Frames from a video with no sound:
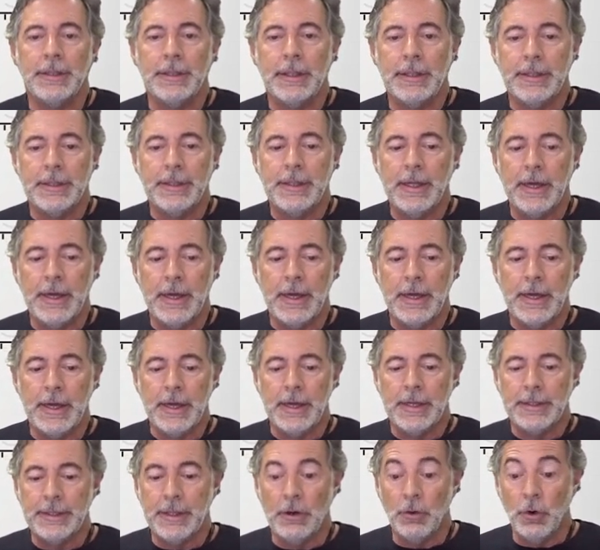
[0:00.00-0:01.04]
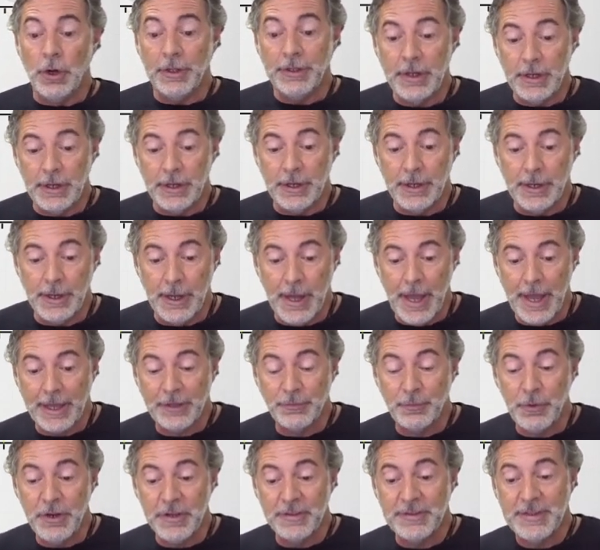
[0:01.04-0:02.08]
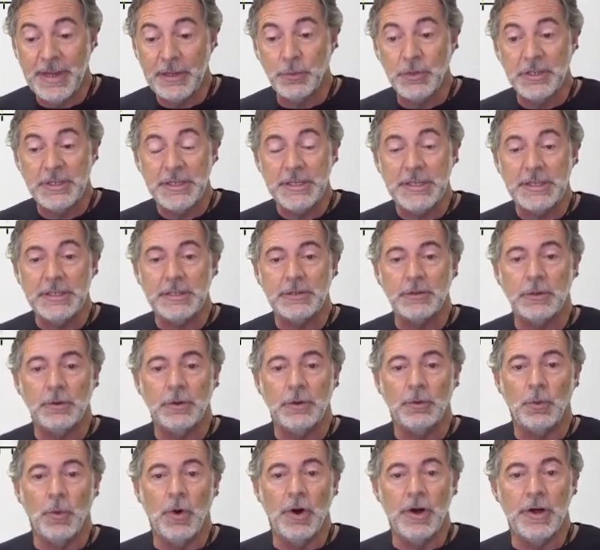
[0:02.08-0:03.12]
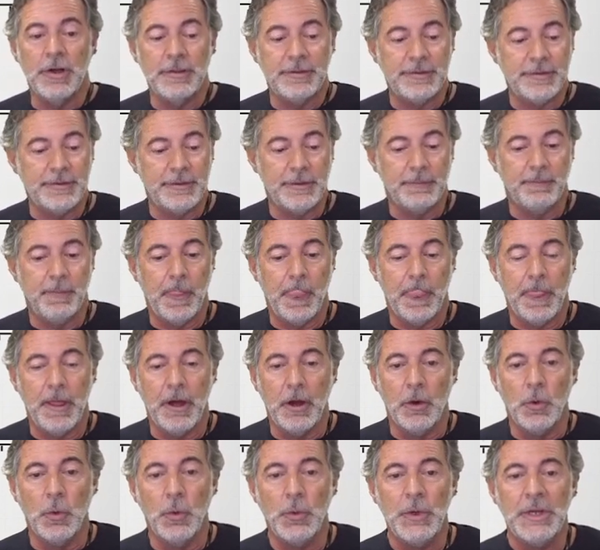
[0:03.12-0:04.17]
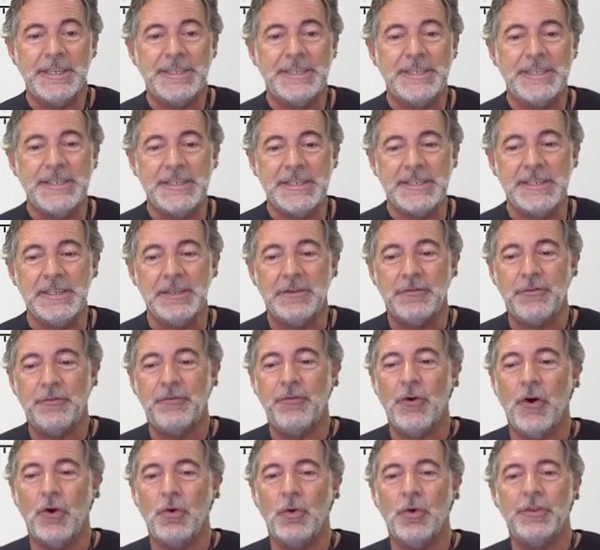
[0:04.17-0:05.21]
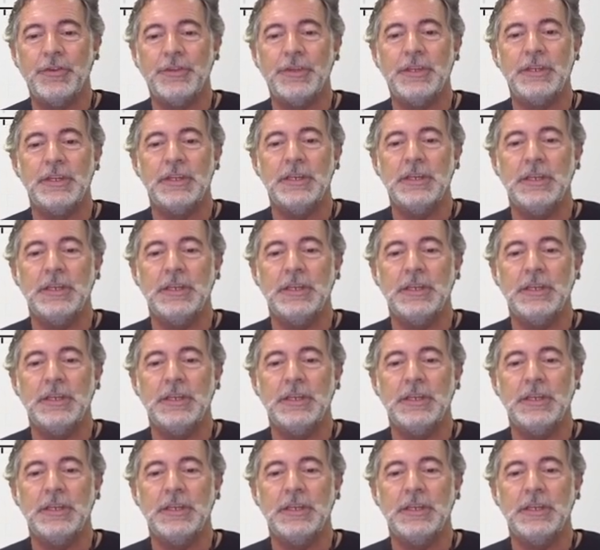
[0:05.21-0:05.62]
The other experience that we did was we didn't focus in